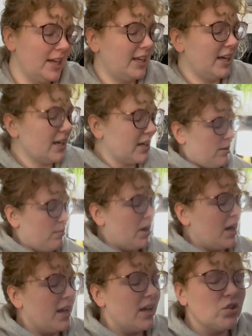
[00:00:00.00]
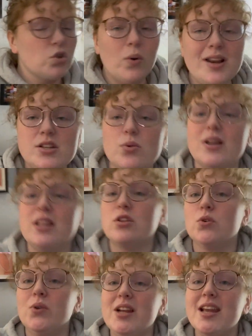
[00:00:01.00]
kick my
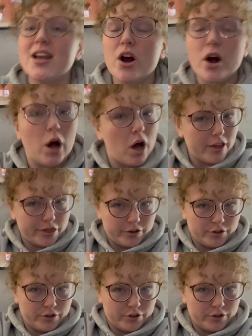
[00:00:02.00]
2023 author